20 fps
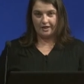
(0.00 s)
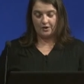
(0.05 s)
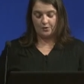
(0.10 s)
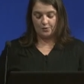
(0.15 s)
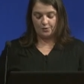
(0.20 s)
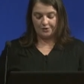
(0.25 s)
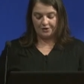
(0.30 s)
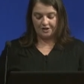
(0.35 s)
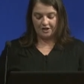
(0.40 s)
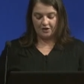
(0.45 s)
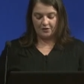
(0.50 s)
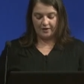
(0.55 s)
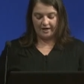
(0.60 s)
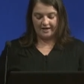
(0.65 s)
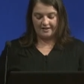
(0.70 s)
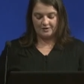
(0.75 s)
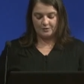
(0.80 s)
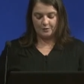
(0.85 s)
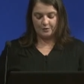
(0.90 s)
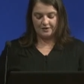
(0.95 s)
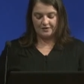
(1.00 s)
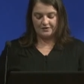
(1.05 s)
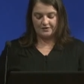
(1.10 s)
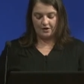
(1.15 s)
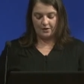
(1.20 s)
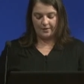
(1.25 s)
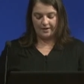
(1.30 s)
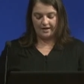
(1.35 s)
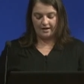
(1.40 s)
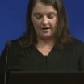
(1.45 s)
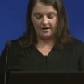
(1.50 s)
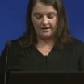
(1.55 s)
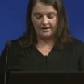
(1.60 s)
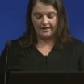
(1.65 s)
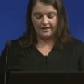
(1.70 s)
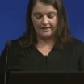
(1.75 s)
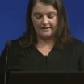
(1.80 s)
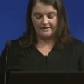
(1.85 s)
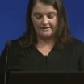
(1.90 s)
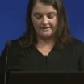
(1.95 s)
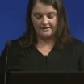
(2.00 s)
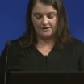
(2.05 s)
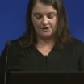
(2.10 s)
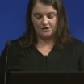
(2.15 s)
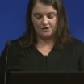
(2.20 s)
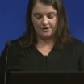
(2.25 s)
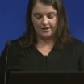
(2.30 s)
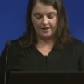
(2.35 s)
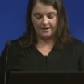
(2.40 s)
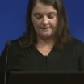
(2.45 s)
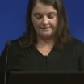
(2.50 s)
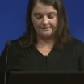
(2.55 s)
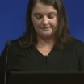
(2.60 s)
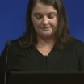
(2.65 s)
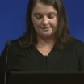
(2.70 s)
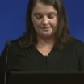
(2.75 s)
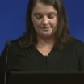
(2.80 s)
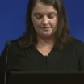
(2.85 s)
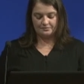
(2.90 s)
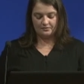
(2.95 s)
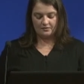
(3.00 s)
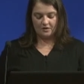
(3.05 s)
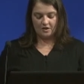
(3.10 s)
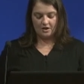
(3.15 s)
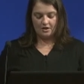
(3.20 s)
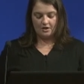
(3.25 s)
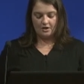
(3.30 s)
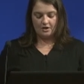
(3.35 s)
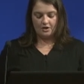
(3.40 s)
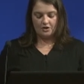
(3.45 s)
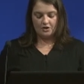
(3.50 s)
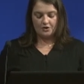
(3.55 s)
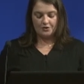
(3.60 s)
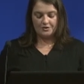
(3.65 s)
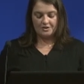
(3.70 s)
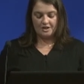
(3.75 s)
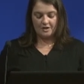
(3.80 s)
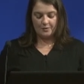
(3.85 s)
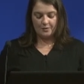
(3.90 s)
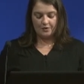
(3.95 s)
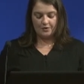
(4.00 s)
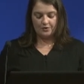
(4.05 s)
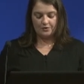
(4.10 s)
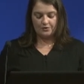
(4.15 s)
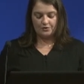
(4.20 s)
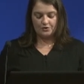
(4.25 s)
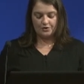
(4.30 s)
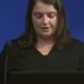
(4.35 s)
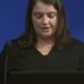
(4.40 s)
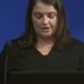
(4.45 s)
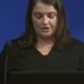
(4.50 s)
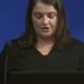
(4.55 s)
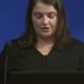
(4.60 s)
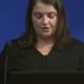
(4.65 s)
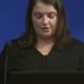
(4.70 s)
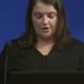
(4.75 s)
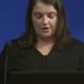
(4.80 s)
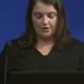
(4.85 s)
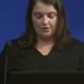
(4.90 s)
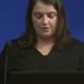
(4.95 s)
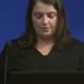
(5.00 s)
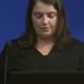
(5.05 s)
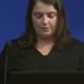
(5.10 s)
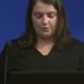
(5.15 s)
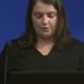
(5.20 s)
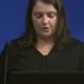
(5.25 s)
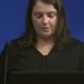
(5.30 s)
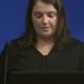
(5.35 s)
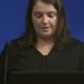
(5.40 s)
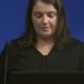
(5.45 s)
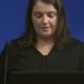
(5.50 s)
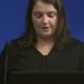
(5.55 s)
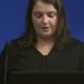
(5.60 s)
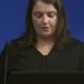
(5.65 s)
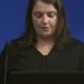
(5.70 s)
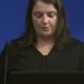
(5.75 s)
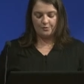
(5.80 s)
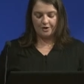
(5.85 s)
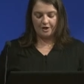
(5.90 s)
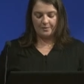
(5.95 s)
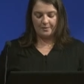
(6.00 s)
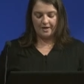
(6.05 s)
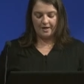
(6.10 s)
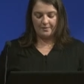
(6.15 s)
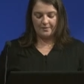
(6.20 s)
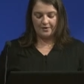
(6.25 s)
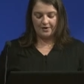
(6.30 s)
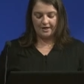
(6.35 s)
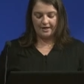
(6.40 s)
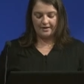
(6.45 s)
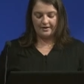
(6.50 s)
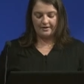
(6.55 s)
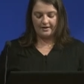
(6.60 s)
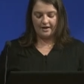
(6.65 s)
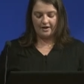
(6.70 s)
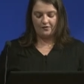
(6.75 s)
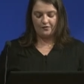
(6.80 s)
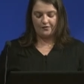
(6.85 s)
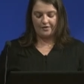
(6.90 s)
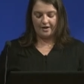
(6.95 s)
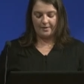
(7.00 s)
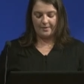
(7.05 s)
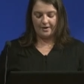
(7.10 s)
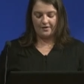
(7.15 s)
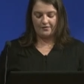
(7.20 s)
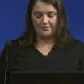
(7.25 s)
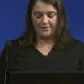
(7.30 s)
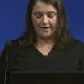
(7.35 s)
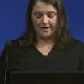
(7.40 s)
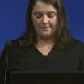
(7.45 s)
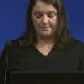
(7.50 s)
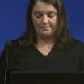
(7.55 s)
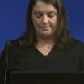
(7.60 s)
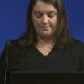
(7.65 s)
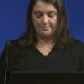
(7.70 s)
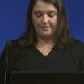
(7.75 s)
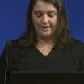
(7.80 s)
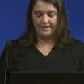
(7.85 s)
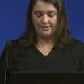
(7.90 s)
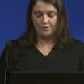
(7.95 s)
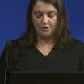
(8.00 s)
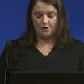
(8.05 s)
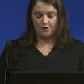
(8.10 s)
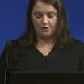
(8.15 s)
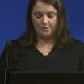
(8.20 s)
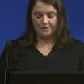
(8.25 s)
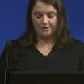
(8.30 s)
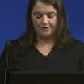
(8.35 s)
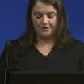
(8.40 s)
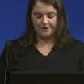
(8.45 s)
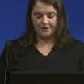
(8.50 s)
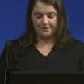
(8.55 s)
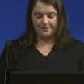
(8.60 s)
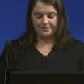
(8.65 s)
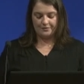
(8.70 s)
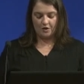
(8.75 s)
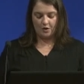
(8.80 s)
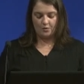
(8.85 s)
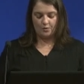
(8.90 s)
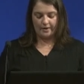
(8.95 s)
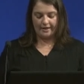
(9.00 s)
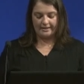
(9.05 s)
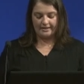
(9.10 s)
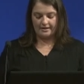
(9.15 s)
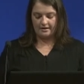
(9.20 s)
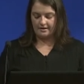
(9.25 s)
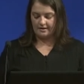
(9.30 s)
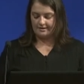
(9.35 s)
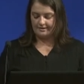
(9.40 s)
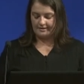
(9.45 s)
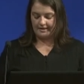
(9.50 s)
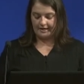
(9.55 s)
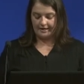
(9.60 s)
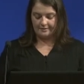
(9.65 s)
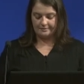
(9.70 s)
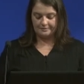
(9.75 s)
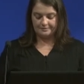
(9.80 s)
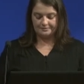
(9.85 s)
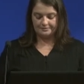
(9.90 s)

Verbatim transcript: can really grasp what is going on in this industry. Your typical traditional home will be built brick by brick and frame by frame by a local builder right there on site.